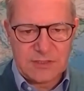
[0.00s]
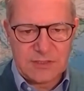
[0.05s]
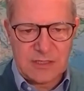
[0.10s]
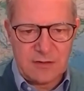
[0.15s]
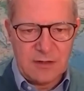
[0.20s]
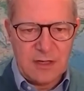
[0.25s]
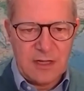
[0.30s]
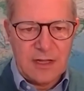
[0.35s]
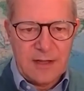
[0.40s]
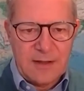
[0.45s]

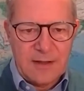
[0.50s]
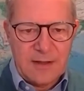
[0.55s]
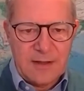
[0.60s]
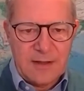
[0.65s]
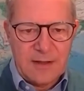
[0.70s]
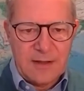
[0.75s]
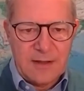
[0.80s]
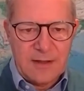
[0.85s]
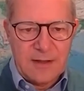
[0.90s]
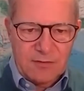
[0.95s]
So
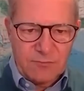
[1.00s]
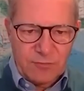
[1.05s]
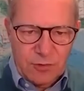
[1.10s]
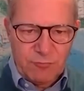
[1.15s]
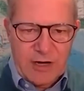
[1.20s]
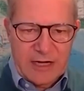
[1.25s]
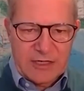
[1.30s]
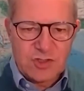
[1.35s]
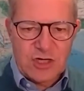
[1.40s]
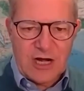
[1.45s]
the
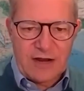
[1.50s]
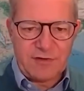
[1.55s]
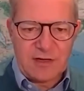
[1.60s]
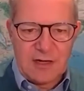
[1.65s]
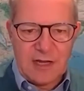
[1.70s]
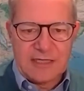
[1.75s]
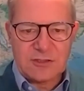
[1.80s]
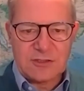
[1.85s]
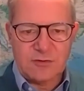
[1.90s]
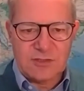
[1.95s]
red traffic
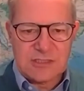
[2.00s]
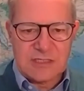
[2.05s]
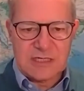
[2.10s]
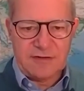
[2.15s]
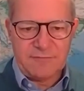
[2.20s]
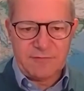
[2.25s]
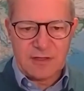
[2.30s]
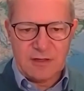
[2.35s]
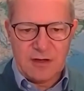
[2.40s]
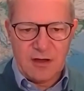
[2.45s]
light on
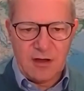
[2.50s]
significant